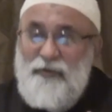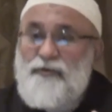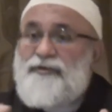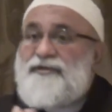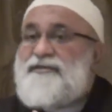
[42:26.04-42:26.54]

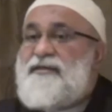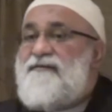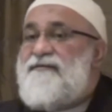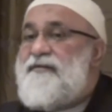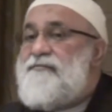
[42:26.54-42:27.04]
who
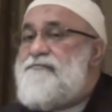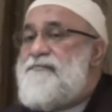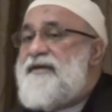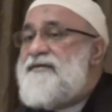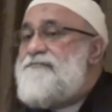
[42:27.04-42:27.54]
received the
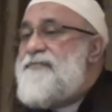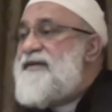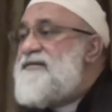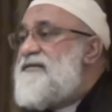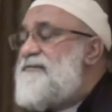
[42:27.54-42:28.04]

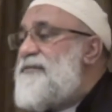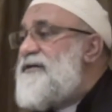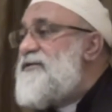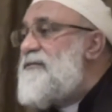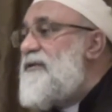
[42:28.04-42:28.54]
best
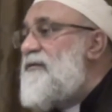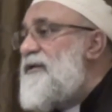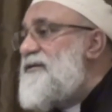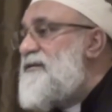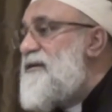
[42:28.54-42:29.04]
possible
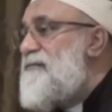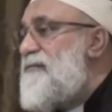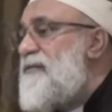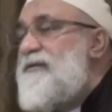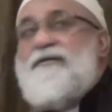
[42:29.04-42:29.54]
wisdom,
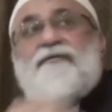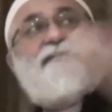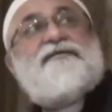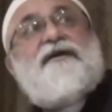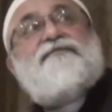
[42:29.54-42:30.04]

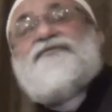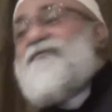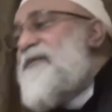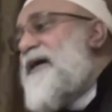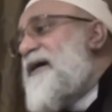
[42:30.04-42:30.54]
which comes
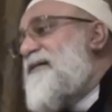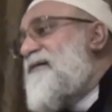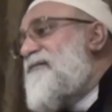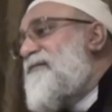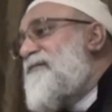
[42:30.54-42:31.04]
from
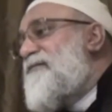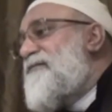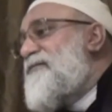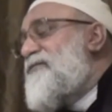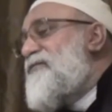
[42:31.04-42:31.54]
Adam
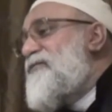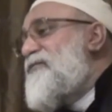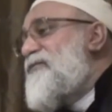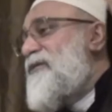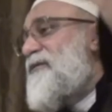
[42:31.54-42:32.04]
to
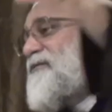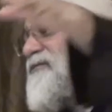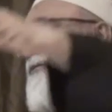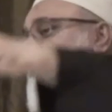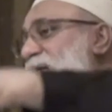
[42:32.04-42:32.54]
Nuh
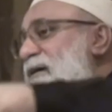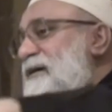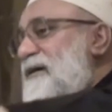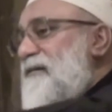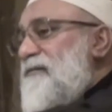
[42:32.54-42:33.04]
to
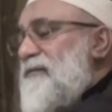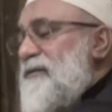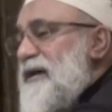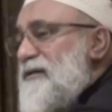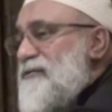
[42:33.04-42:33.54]
Ibrahim,
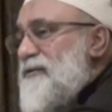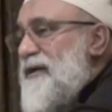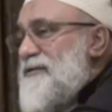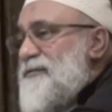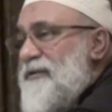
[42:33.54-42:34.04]
down to the
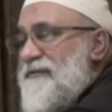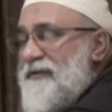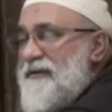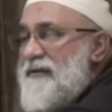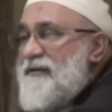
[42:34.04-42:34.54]
last
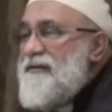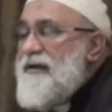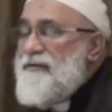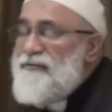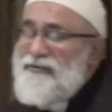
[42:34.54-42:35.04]
prophet,
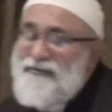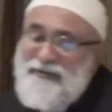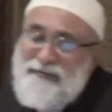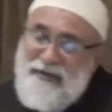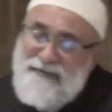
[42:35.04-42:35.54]
down to
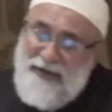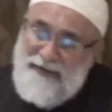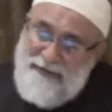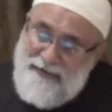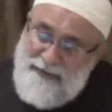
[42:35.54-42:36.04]
Imam
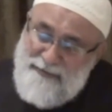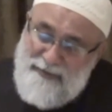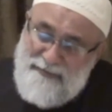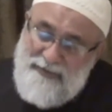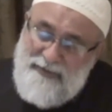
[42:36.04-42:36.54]
Ali and
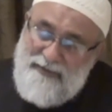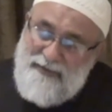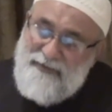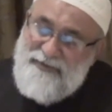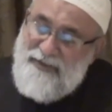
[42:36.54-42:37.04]
Imam
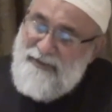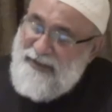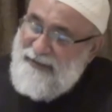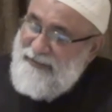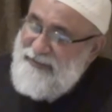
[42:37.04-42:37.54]
Hussein
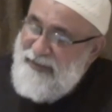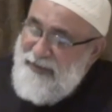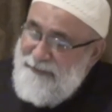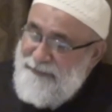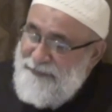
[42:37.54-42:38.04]
alayhi
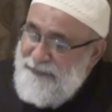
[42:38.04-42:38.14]
salam.